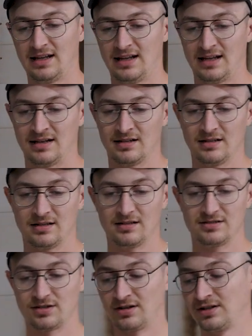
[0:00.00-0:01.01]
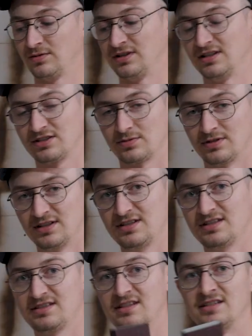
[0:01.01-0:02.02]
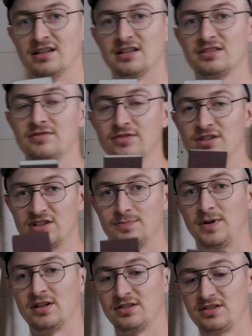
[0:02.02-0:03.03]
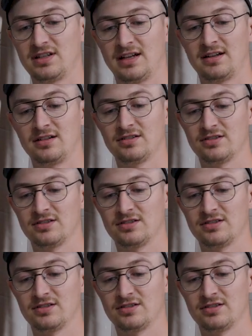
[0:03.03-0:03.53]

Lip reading: and starting with this one, this is the dust-free sponge sander.